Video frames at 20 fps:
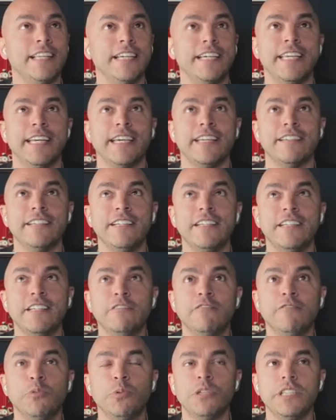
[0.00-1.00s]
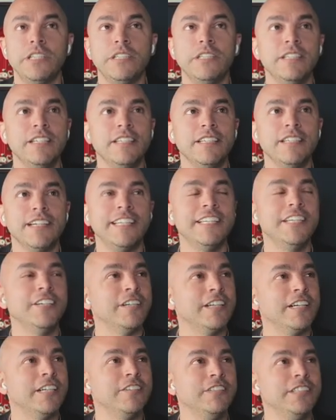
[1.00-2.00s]
Like at 40, I
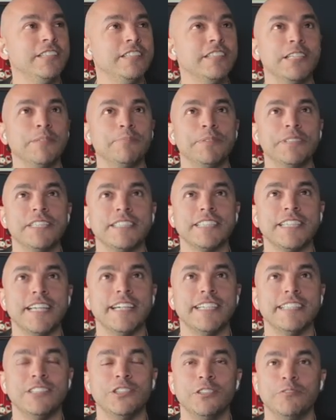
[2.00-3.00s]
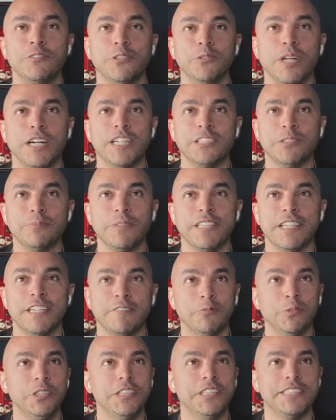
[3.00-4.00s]
know I always look up in the sky too if you watch, but
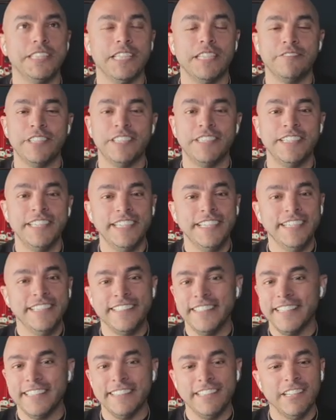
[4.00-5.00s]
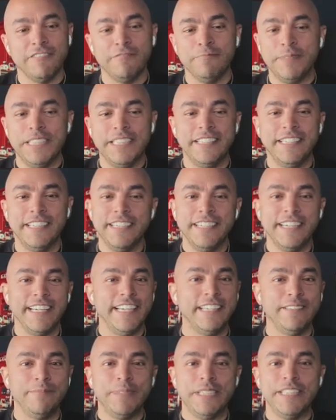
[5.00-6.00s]
like 47, like love me,
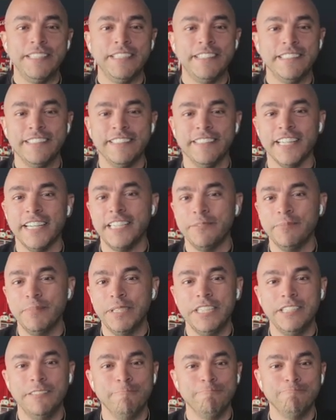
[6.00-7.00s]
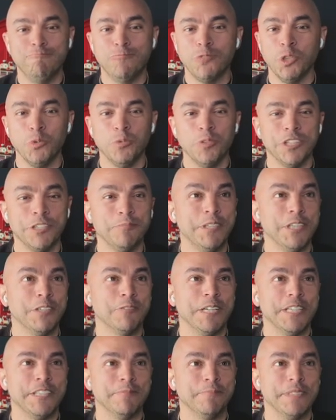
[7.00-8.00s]
hate me, like me, don't want to be
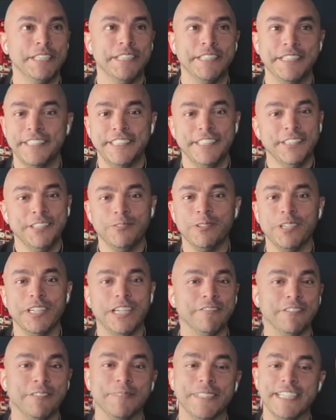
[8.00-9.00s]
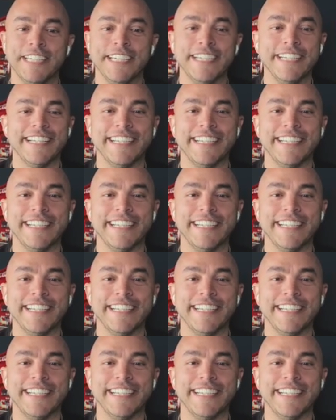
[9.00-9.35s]
around me, whatever, man.